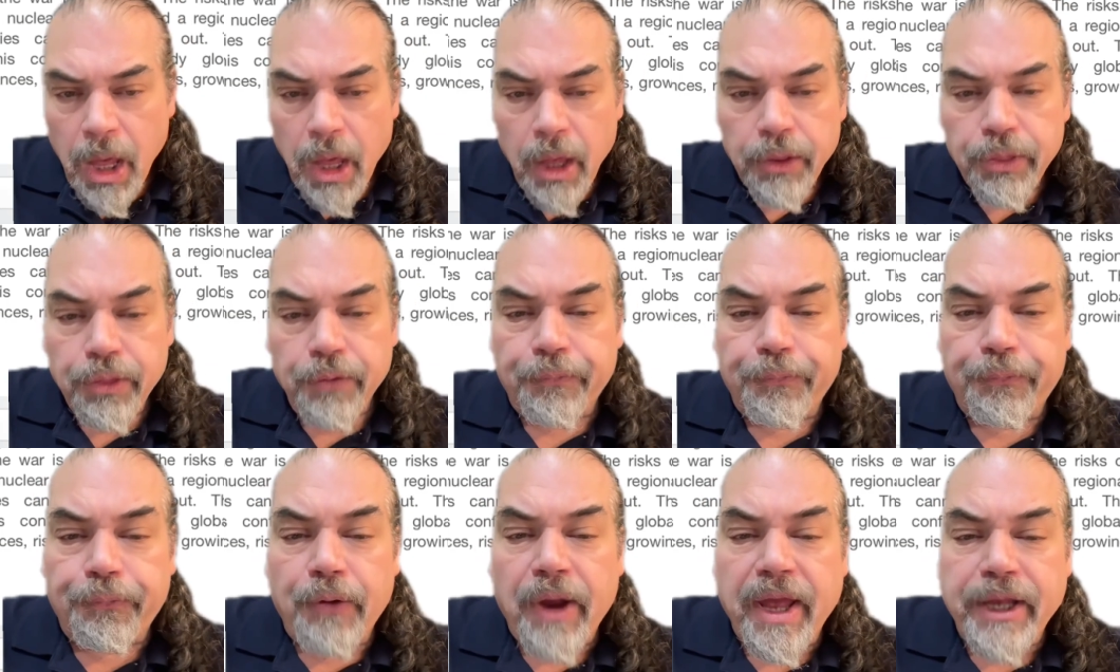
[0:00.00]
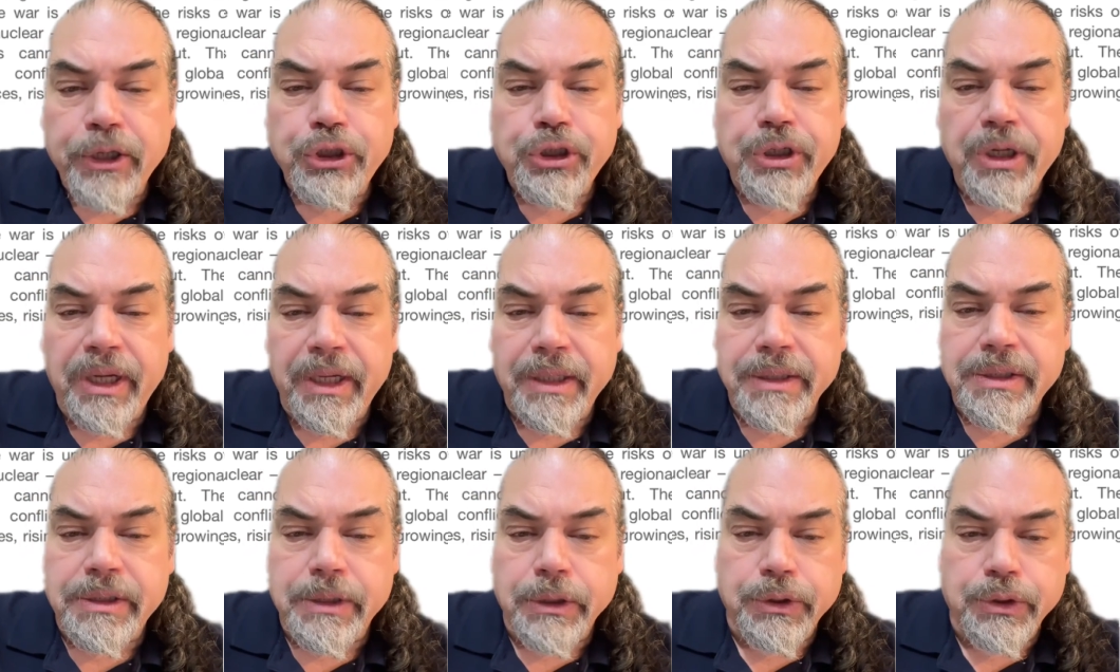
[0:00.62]
The French
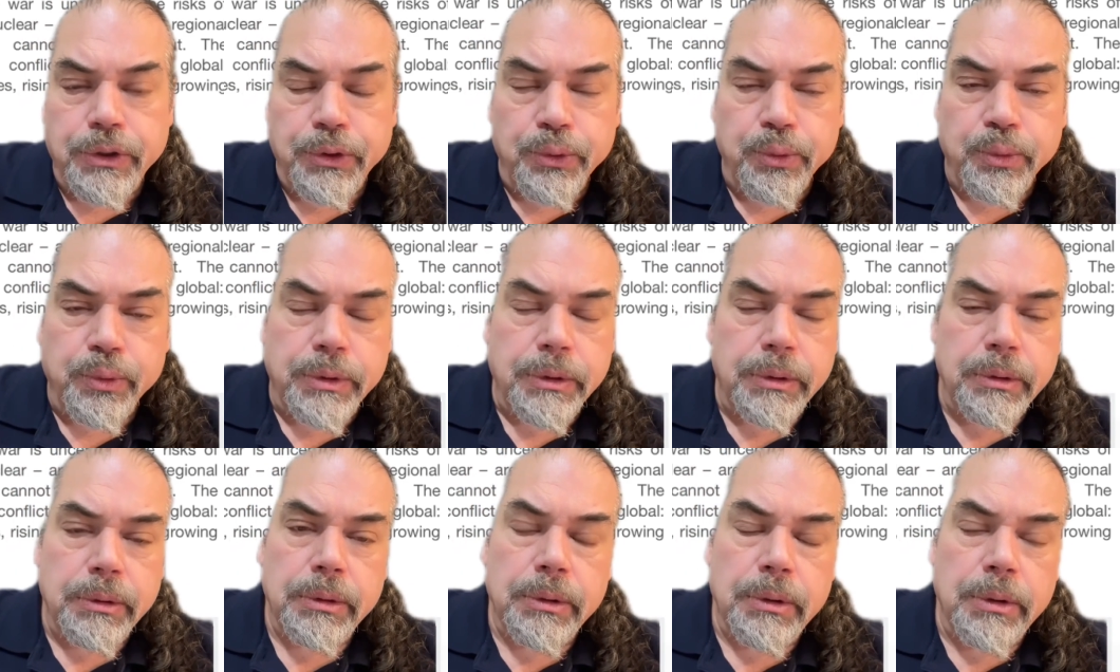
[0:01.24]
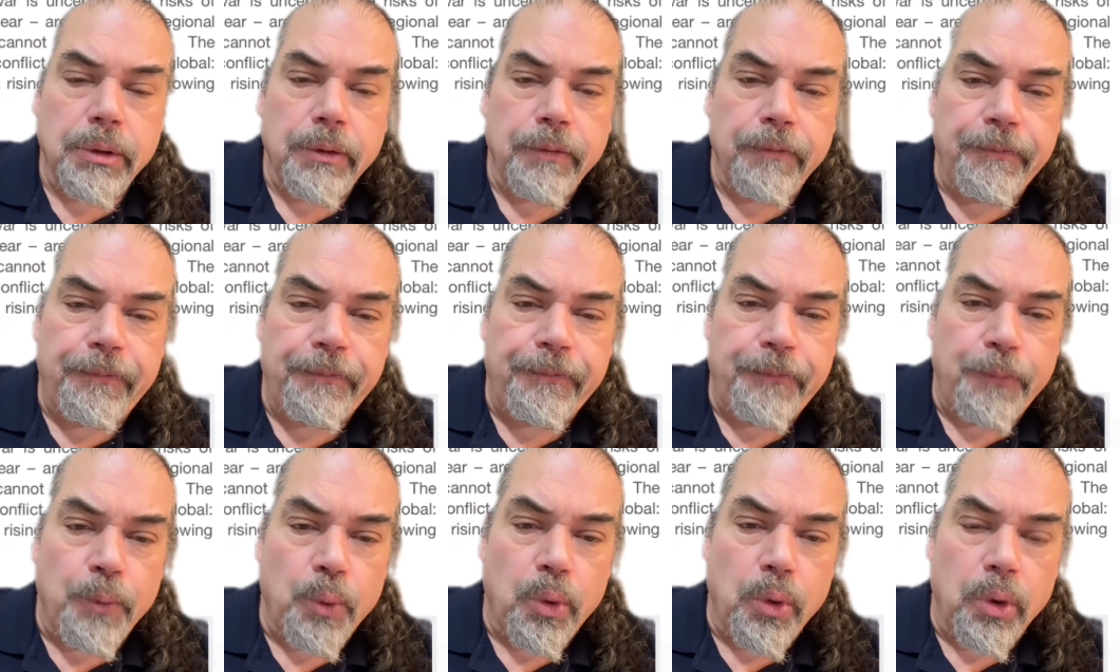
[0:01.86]
Institute
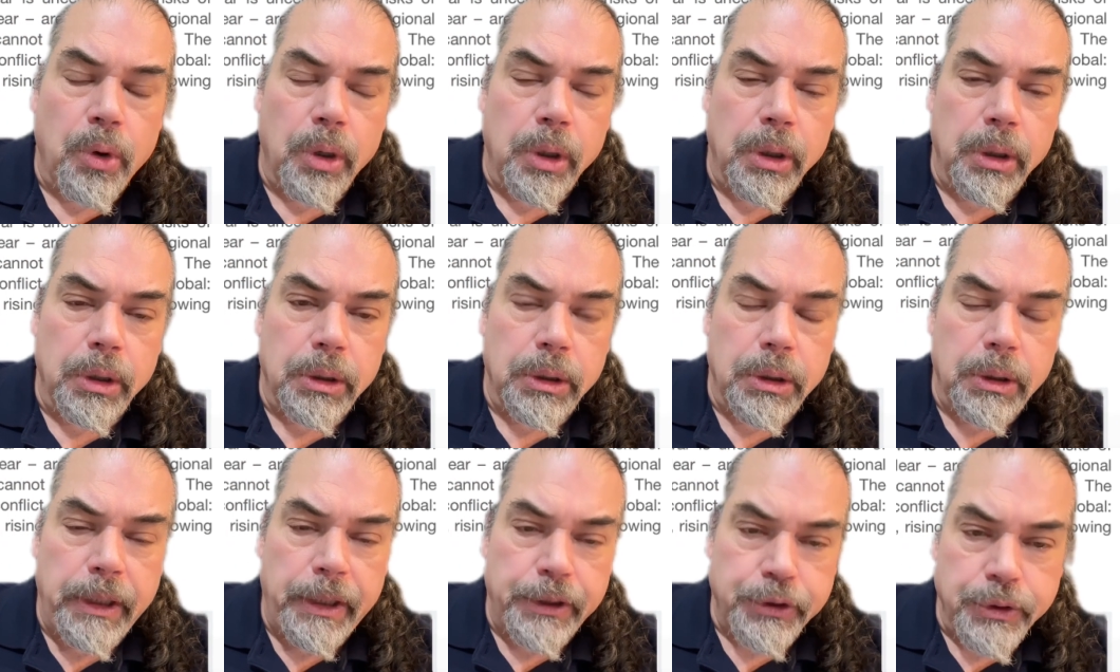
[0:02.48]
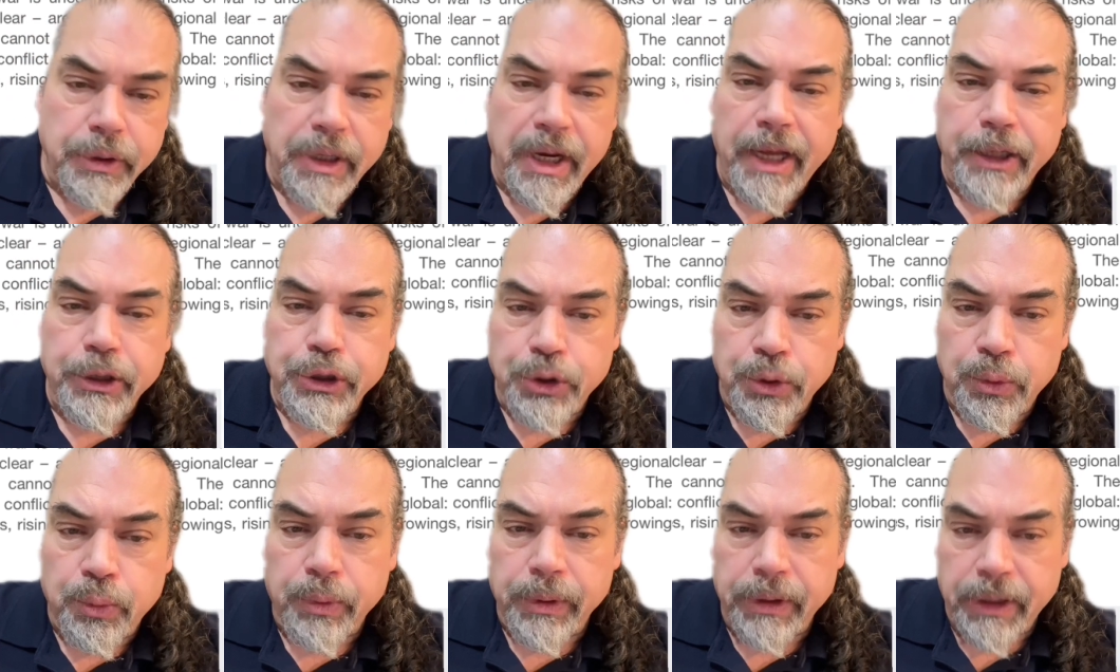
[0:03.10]
for
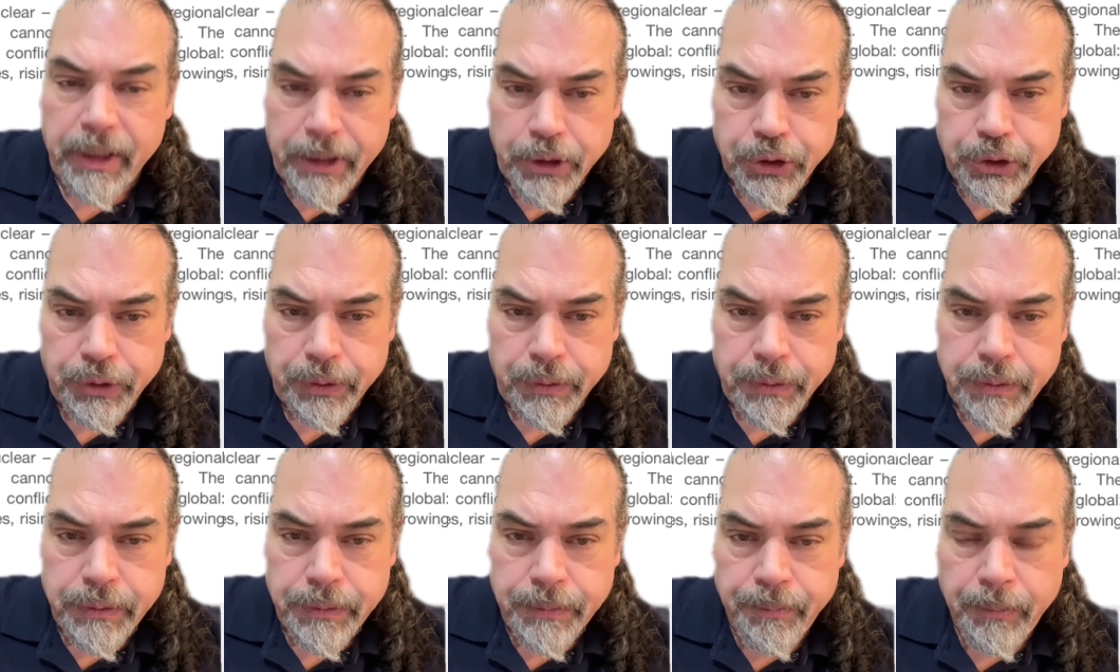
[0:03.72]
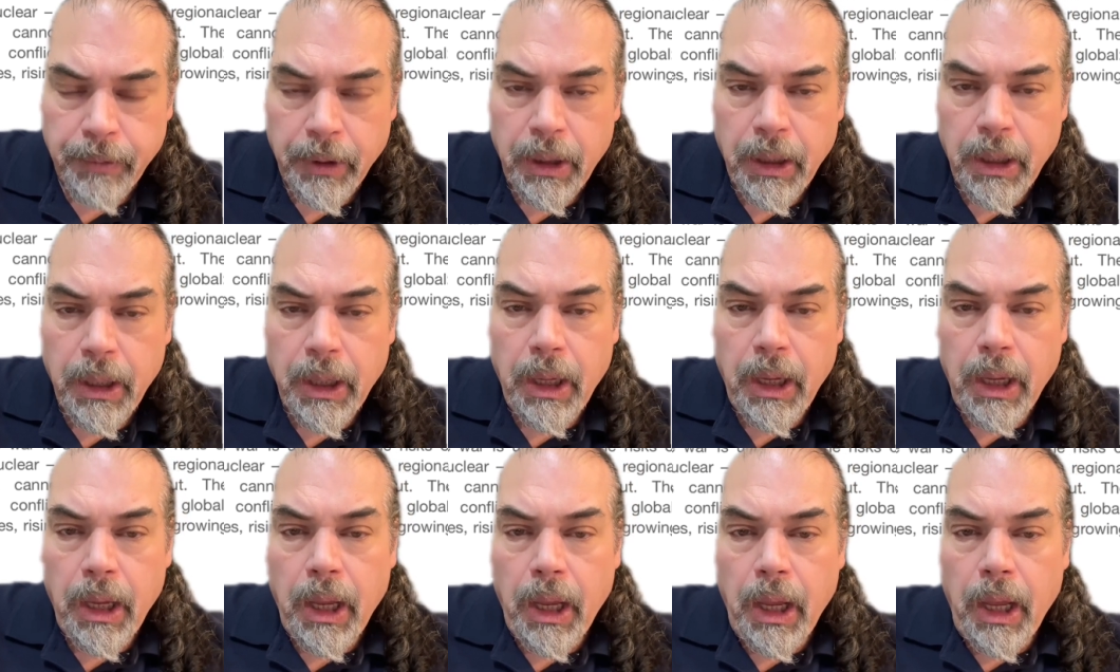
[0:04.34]
International Relations
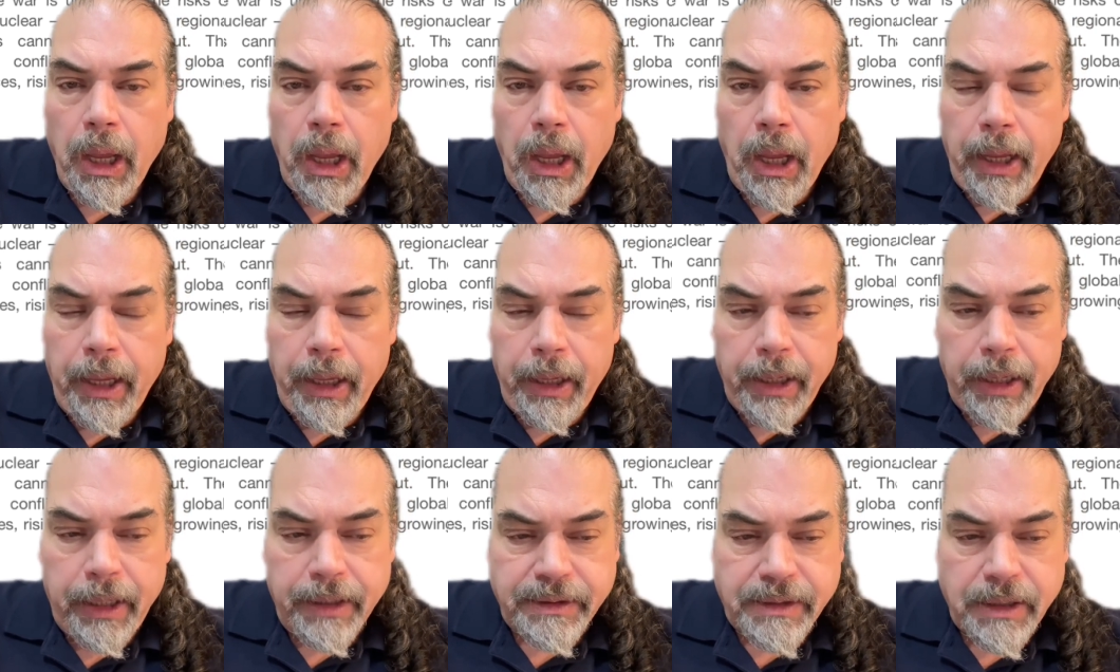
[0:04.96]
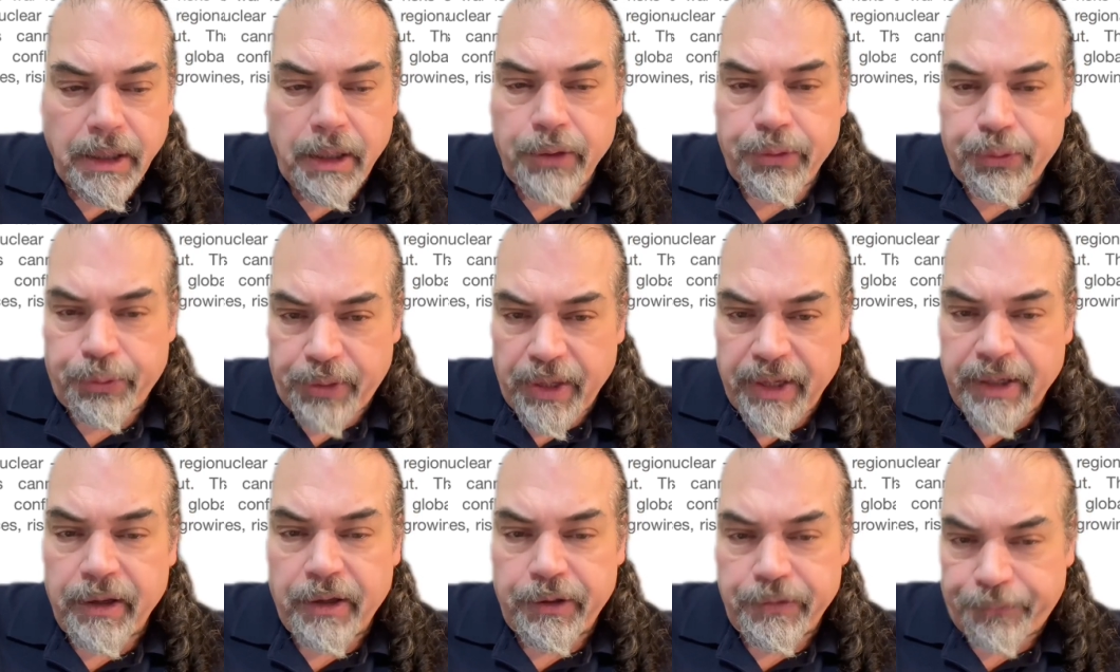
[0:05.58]
is a
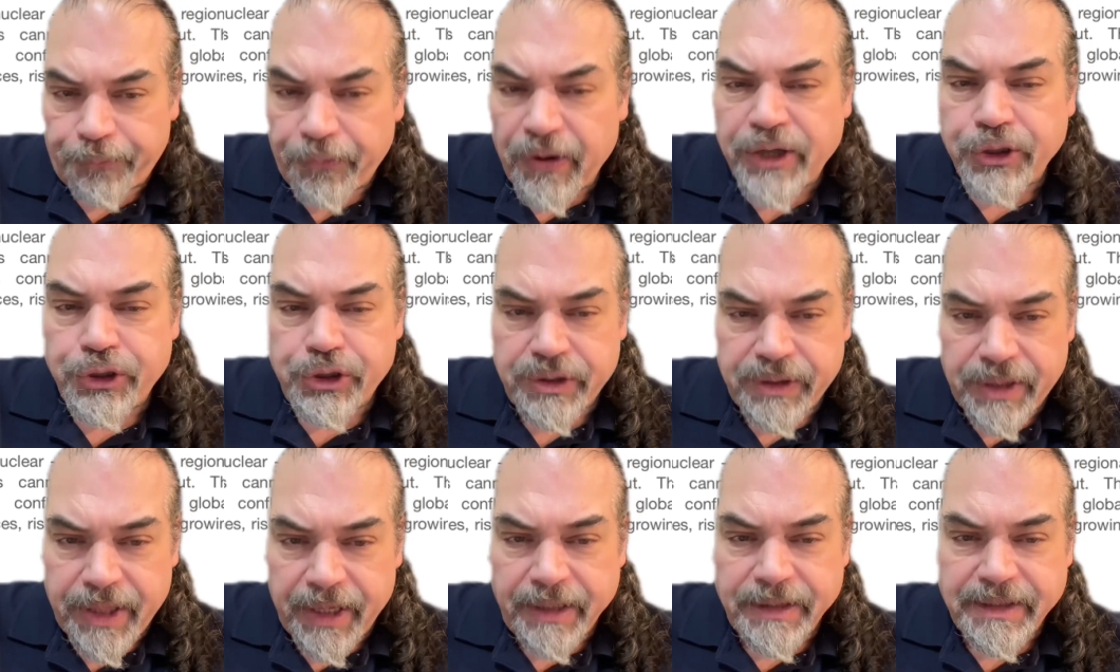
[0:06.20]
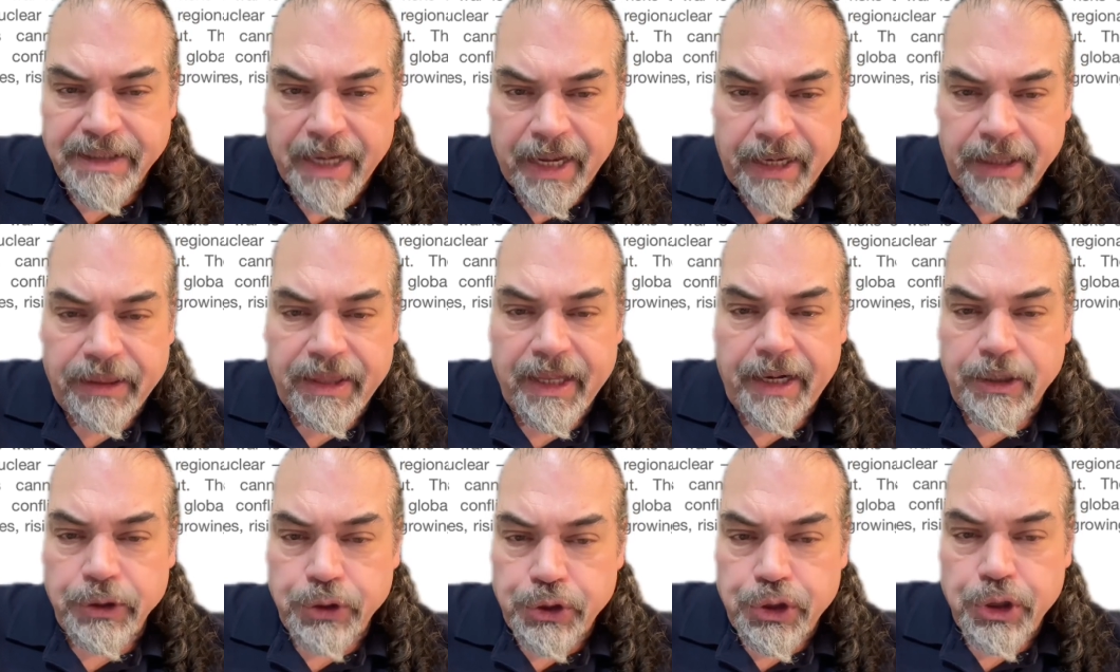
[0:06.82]
French think tank
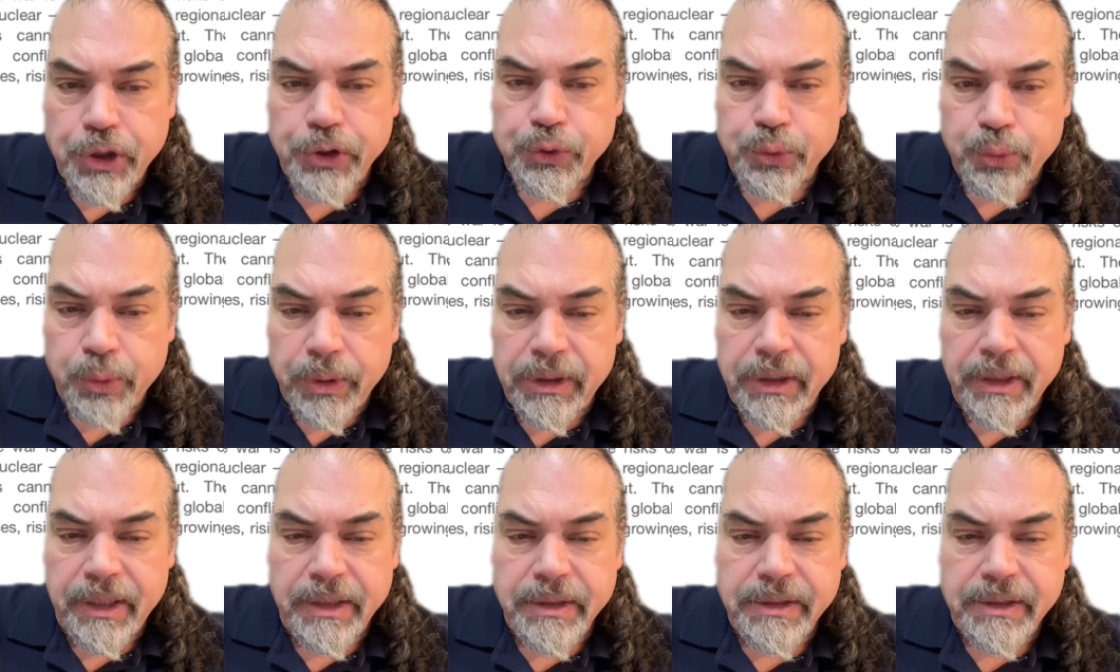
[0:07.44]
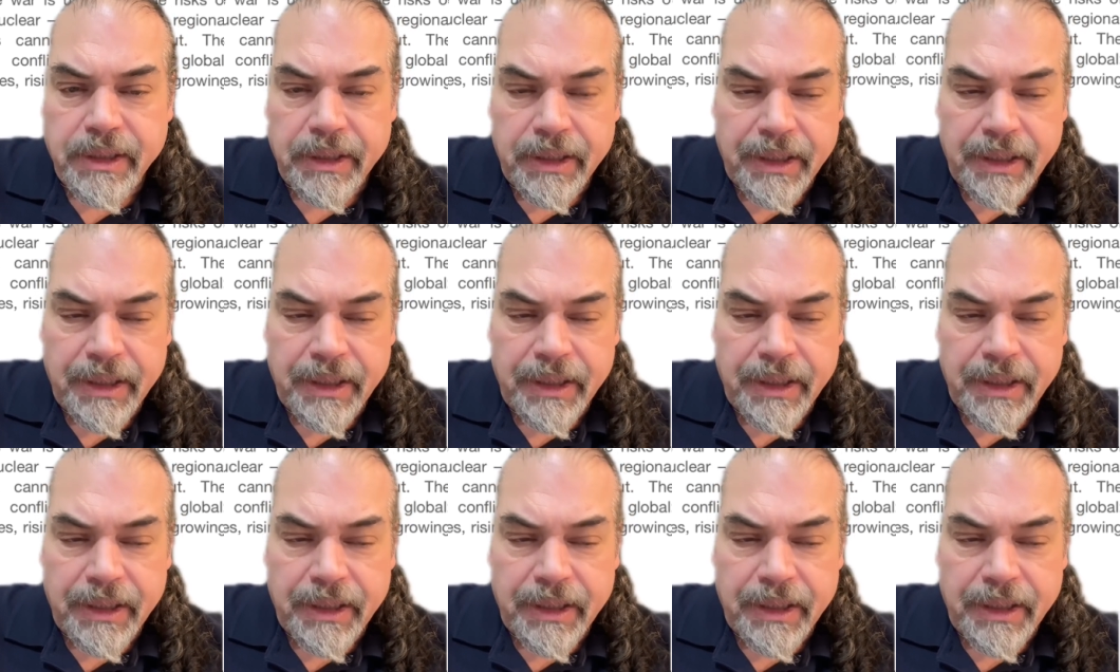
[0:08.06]
that has just released an